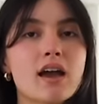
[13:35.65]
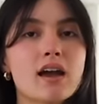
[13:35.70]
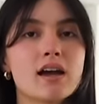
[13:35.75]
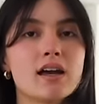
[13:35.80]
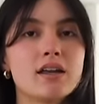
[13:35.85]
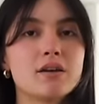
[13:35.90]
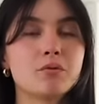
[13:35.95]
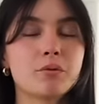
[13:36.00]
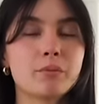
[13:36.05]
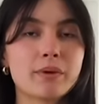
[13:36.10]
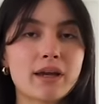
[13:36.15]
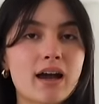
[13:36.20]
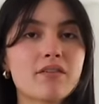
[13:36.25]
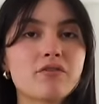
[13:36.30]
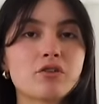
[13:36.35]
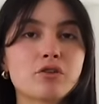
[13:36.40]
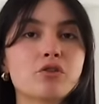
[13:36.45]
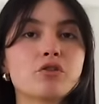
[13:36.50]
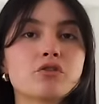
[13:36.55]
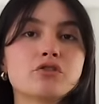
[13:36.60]
And when we have
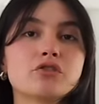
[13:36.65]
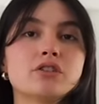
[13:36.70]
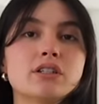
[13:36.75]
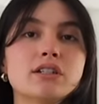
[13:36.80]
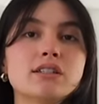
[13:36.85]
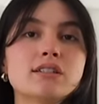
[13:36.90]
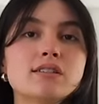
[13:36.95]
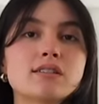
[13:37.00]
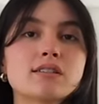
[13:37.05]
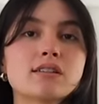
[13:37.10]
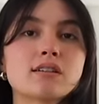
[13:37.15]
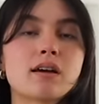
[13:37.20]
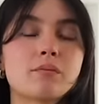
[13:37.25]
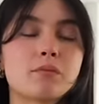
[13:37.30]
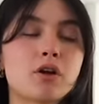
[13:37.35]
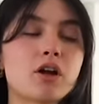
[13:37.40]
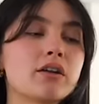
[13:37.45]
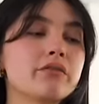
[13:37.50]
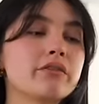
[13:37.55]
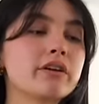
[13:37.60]
no groceries,
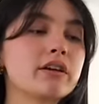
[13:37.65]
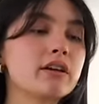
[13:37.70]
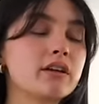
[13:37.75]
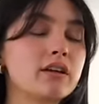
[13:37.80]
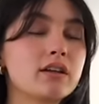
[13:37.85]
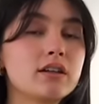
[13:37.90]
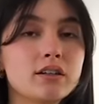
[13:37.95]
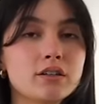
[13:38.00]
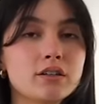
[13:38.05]
I'm not even kidding